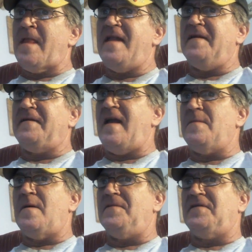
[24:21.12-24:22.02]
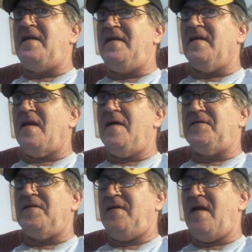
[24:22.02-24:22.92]
He had came up and said he had
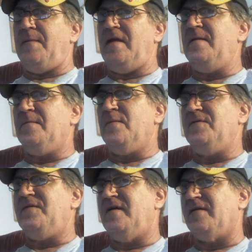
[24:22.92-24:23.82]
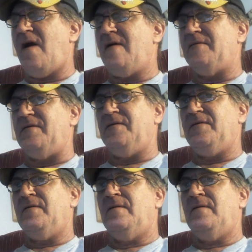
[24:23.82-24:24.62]
lost the tape. He had moved his office,